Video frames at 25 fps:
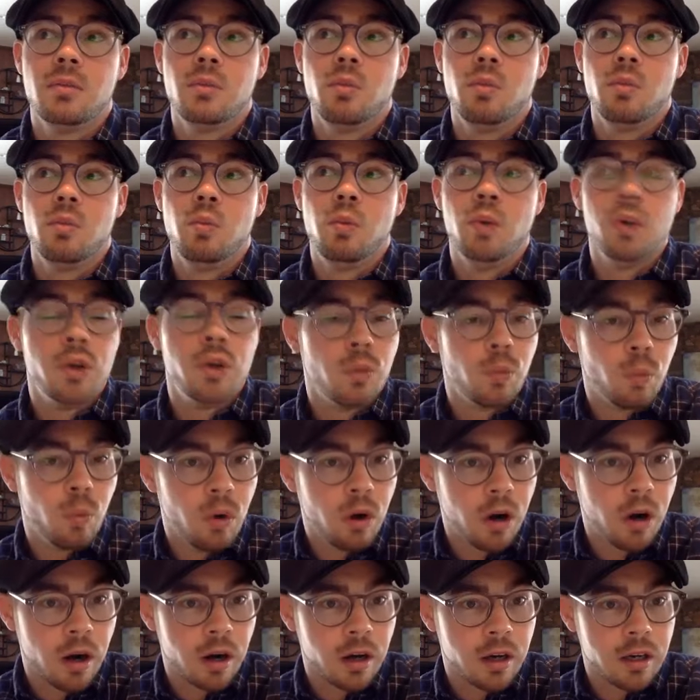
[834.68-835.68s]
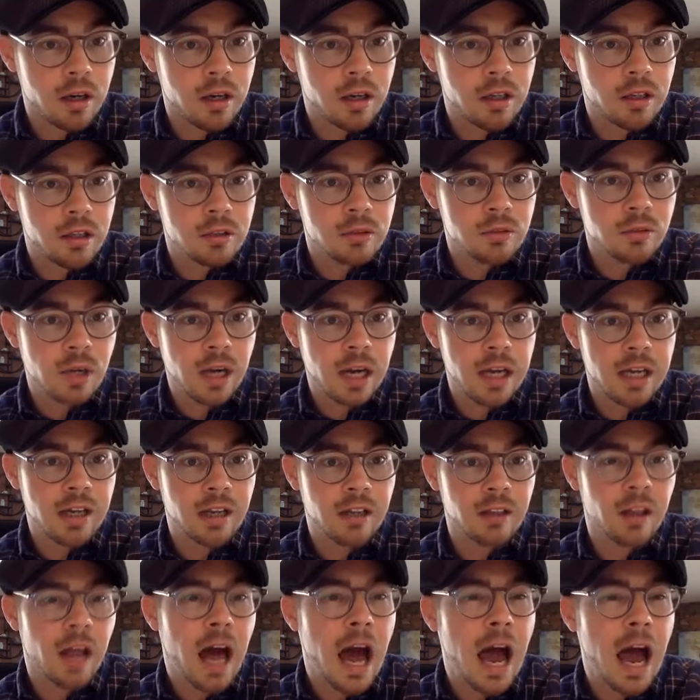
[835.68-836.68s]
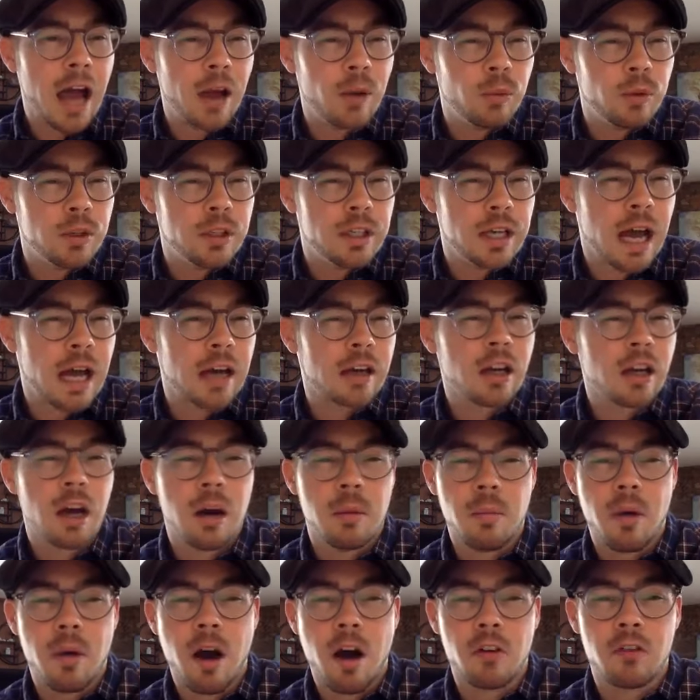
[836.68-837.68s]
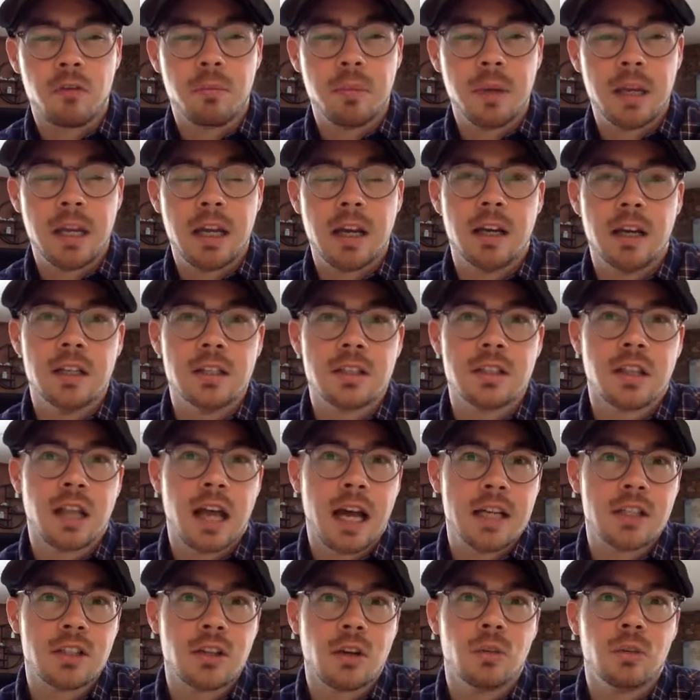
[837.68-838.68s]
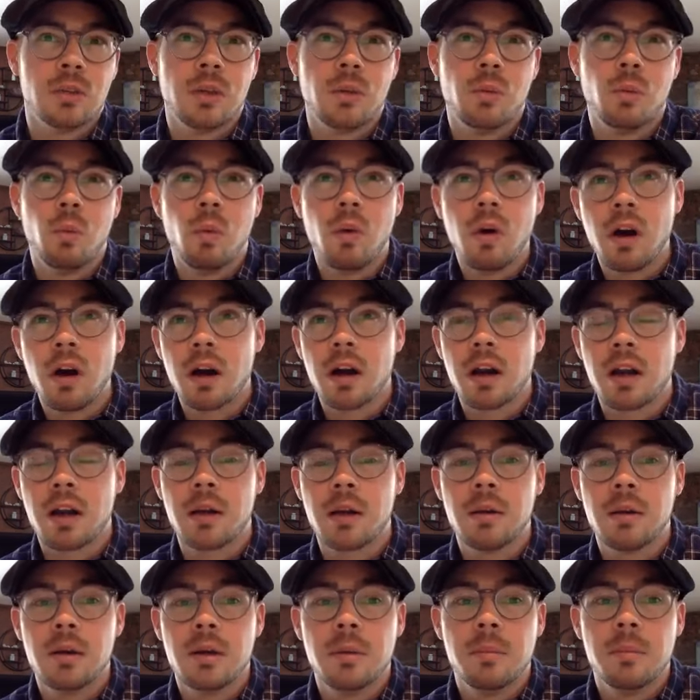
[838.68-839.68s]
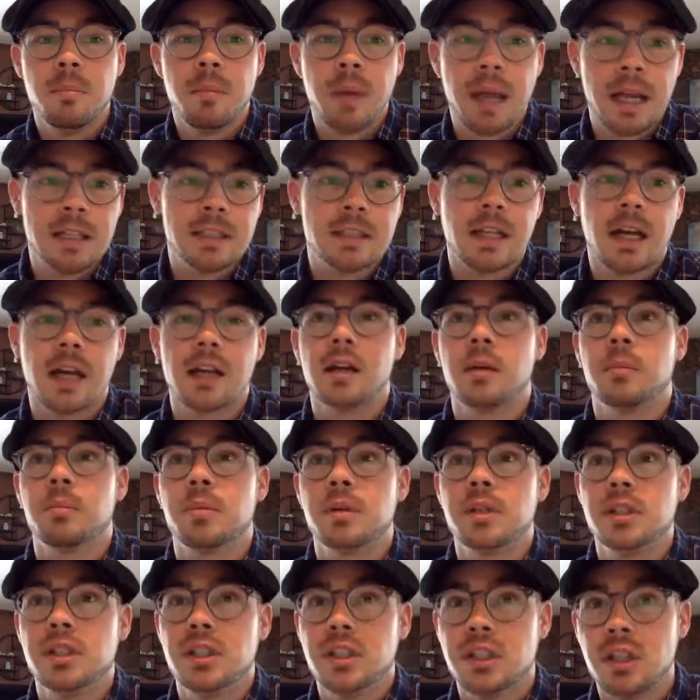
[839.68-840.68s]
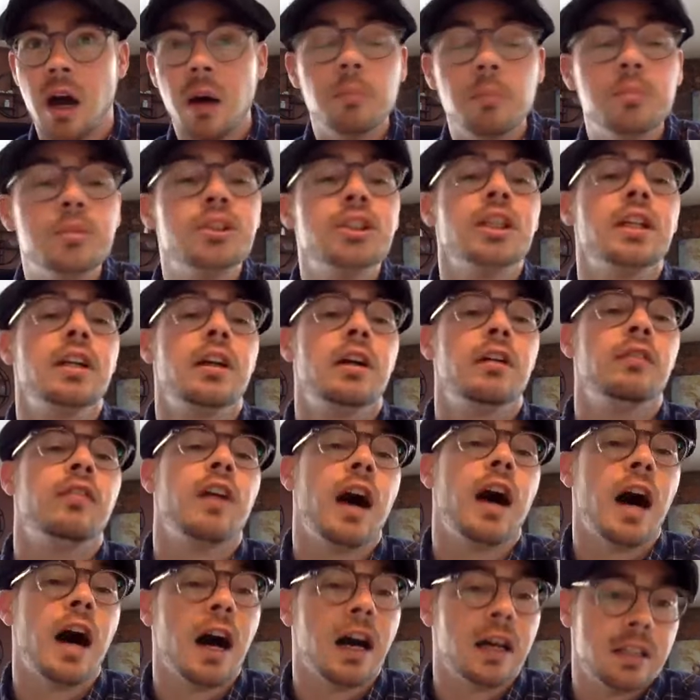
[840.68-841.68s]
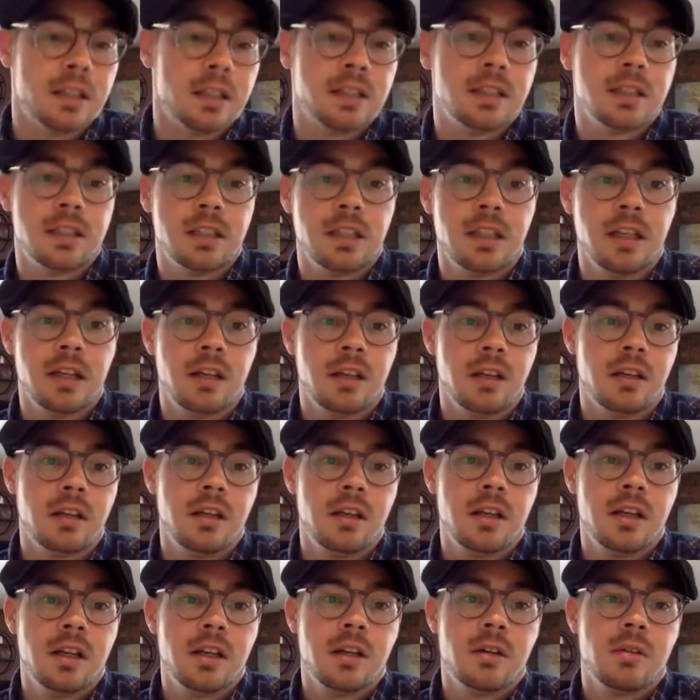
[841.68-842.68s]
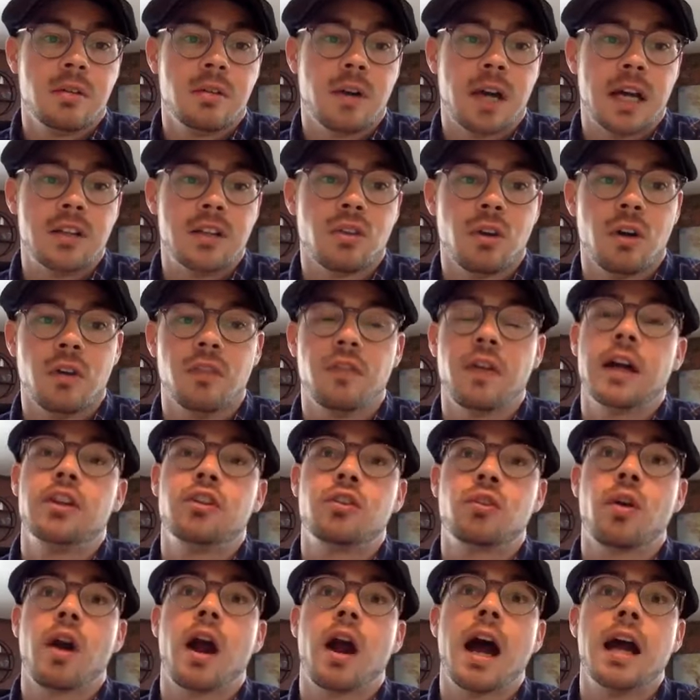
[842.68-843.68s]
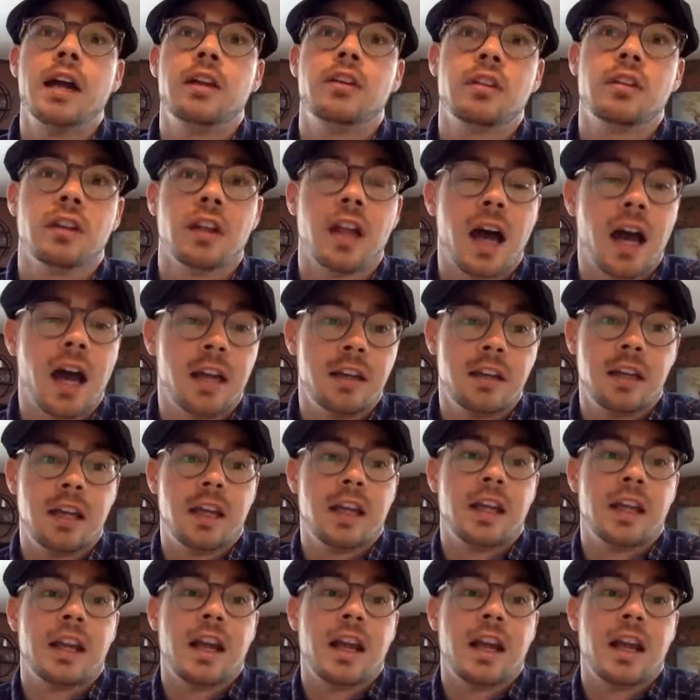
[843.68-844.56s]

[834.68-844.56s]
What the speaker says: wouldn't work, right? A lie would not come off because lies only work based on a presumption of honesty, right? So if I tried to lie to get